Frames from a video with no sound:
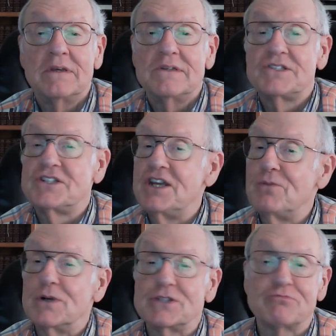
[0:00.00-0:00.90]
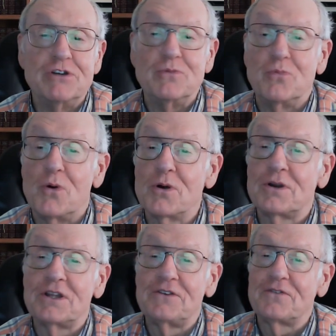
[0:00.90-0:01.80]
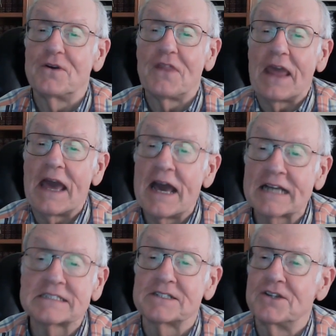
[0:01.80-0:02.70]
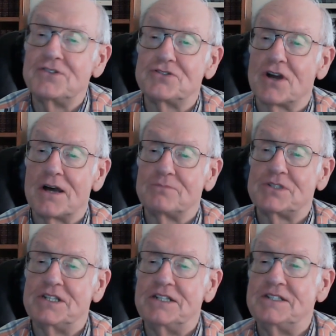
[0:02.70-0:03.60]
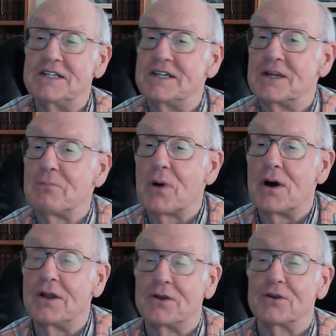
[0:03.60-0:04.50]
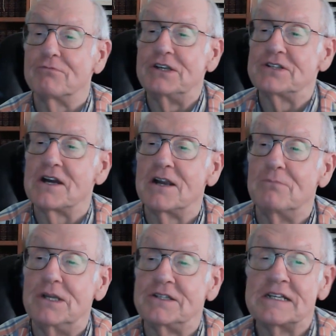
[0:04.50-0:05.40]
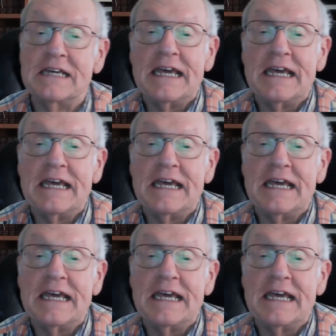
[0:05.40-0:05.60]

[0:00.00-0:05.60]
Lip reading: She was rewarded for the excellent job she did upon her retirement